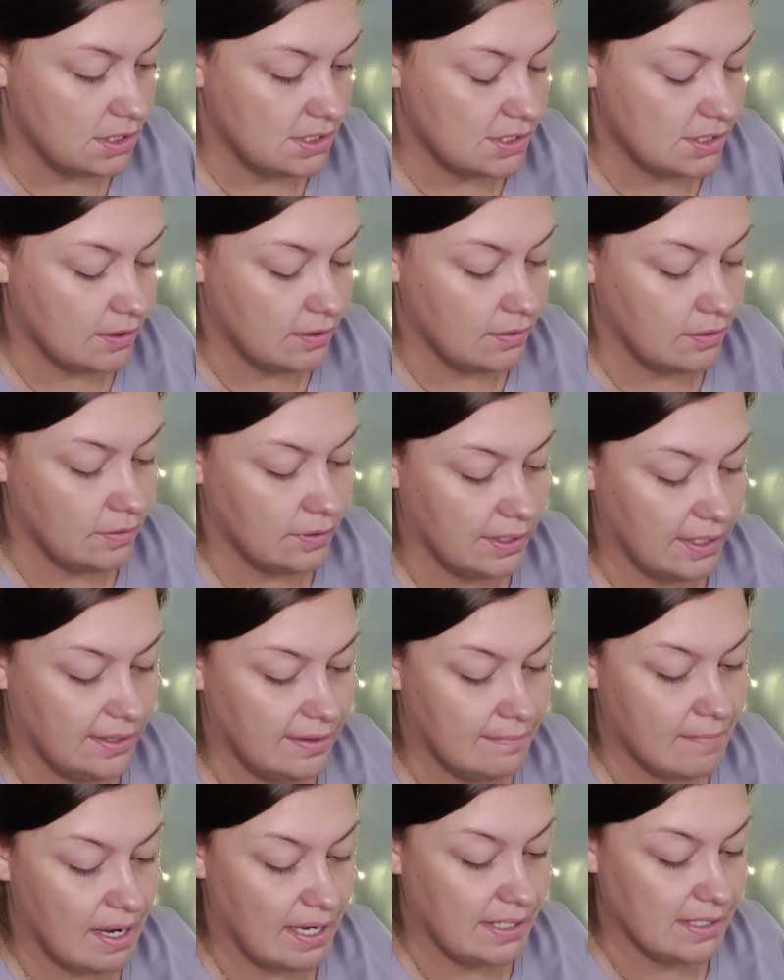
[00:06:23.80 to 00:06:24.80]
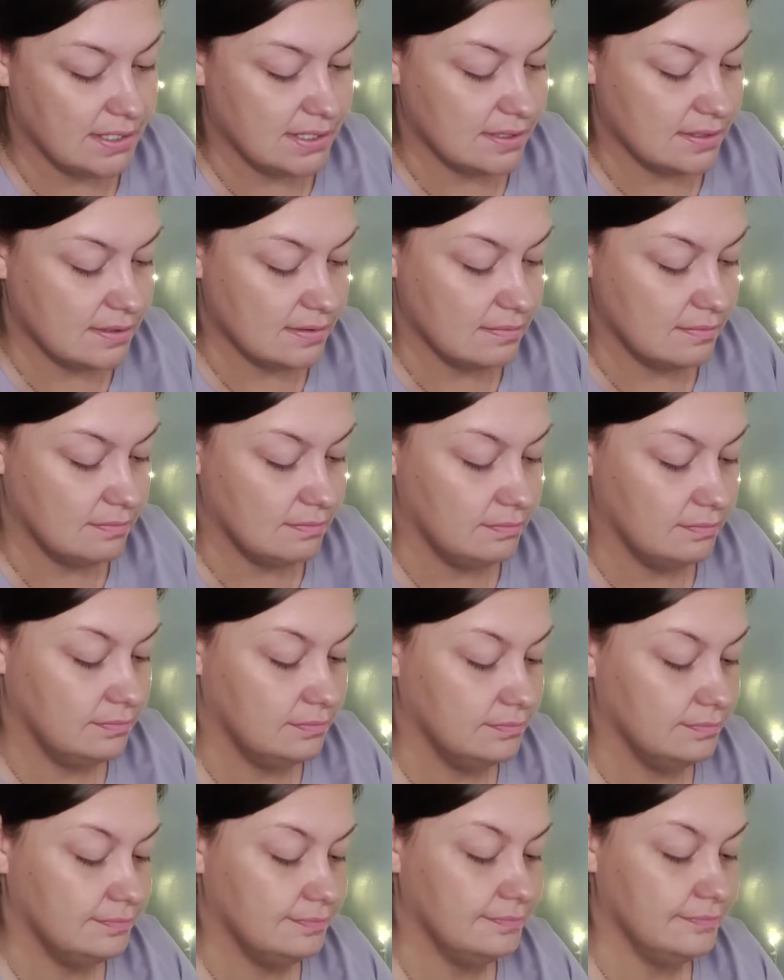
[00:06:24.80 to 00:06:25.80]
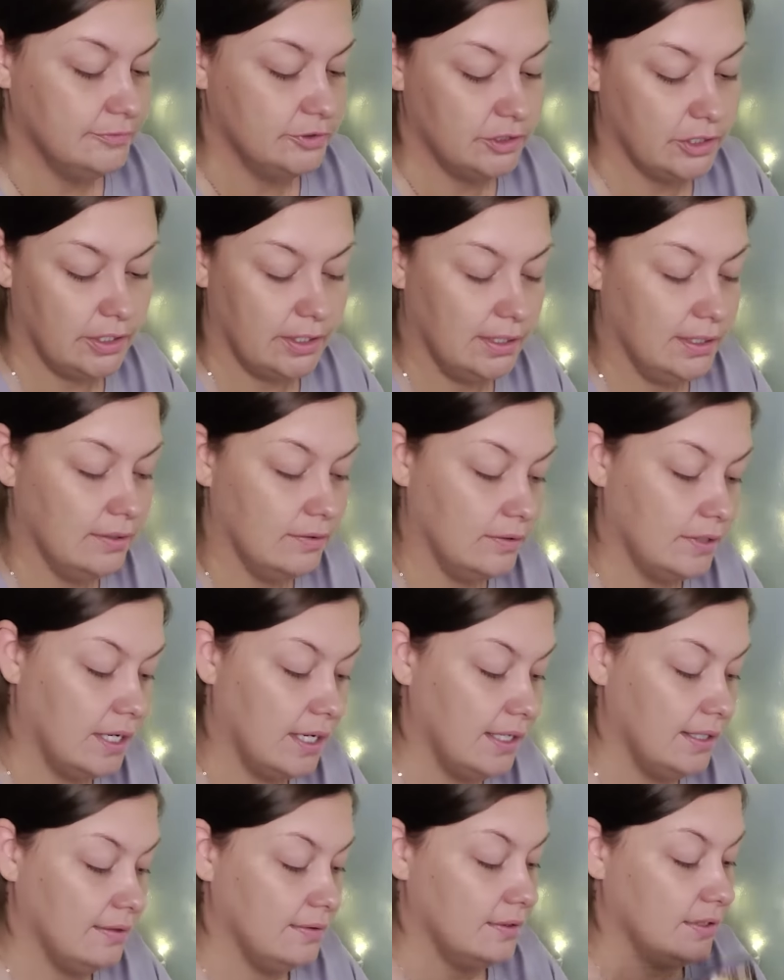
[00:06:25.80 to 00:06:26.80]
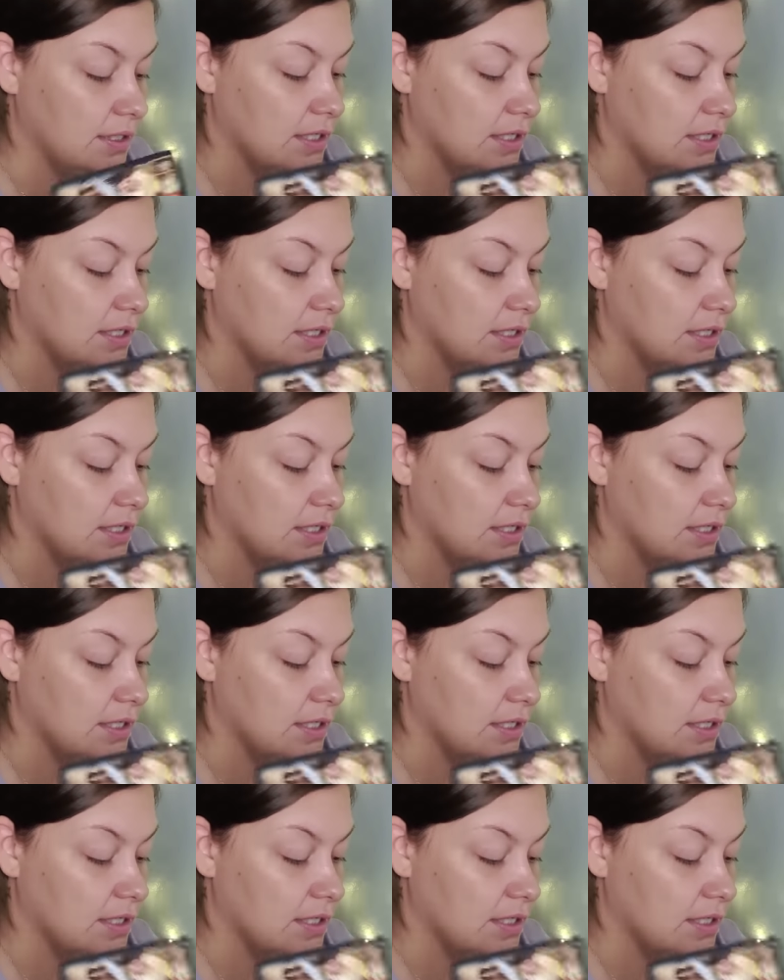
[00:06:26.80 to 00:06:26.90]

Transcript: So, okay, the mice. Sorry, little guy.